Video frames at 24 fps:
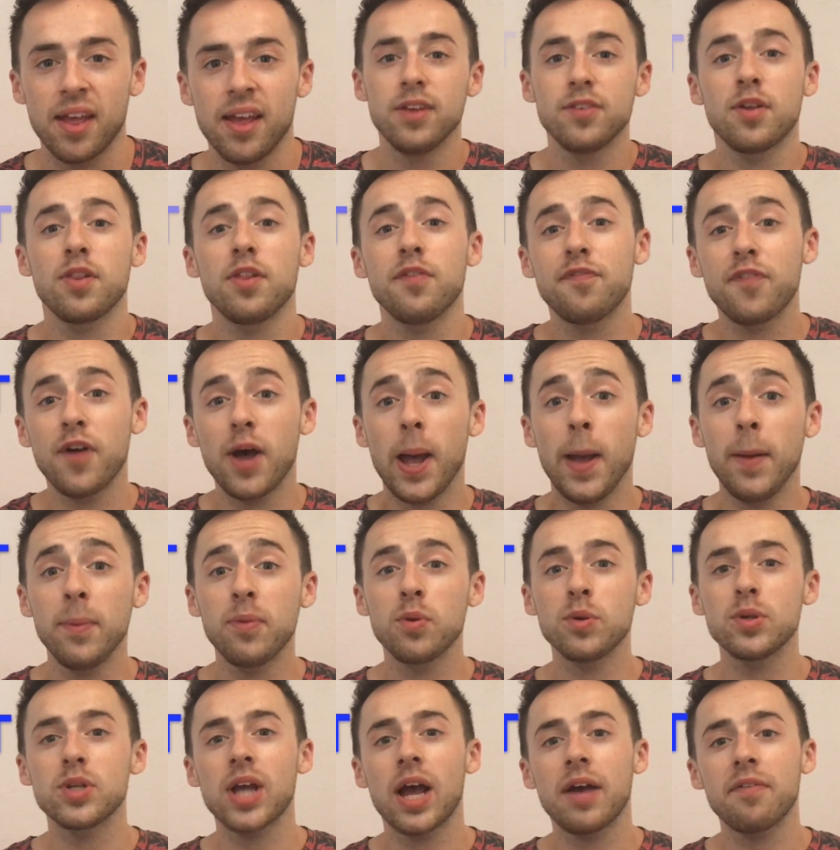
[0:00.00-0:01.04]
So the verbs
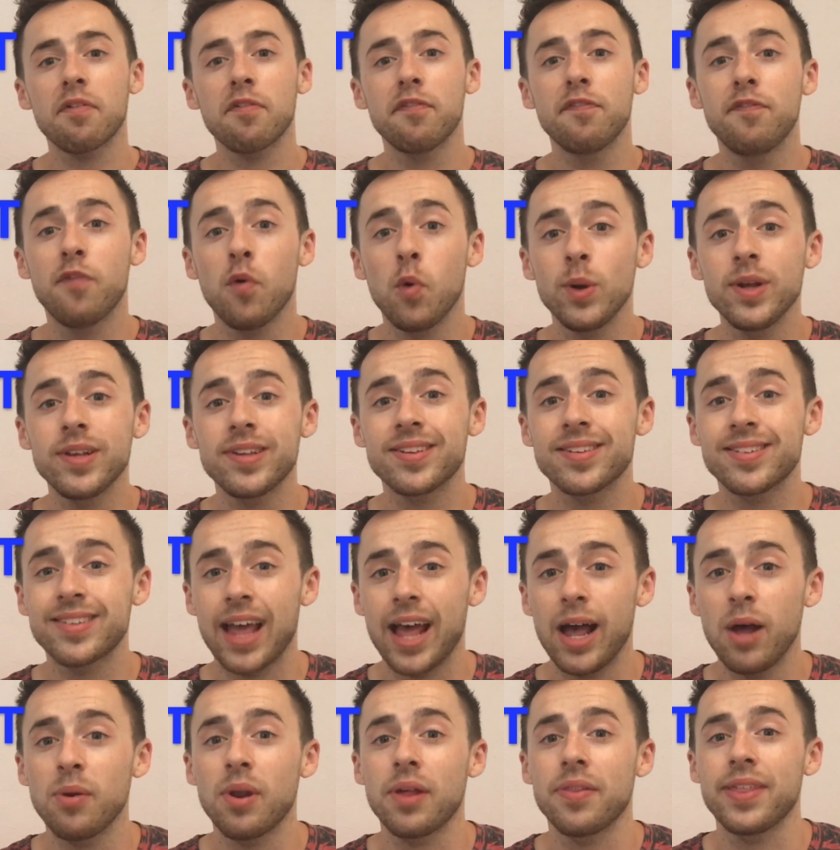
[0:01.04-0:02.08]
which have a voice
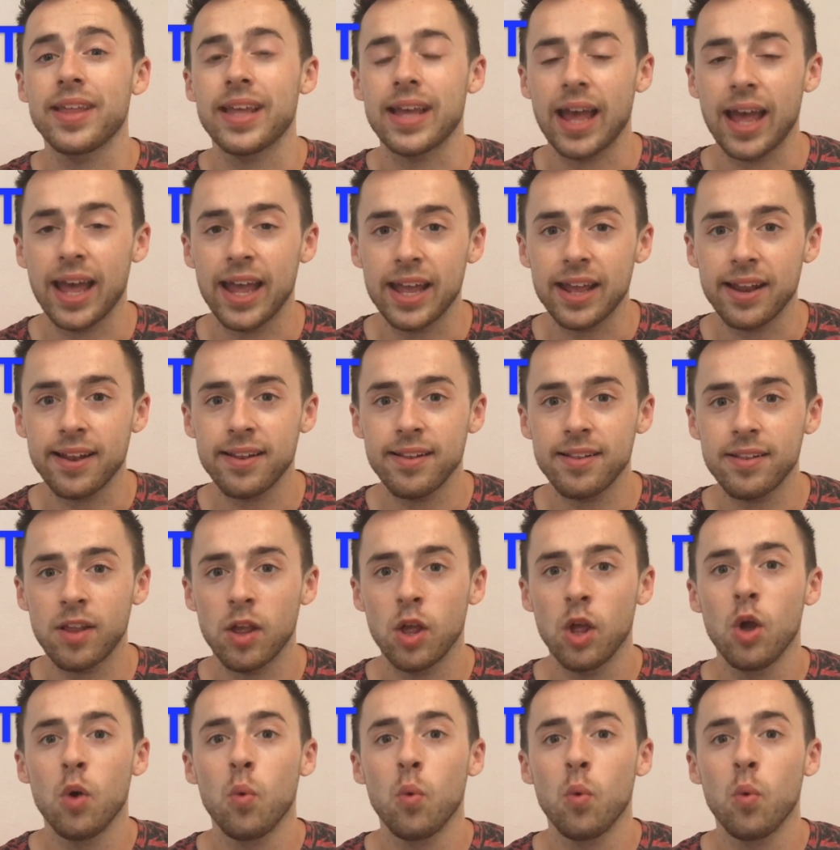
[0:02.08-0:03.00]
sound at the end,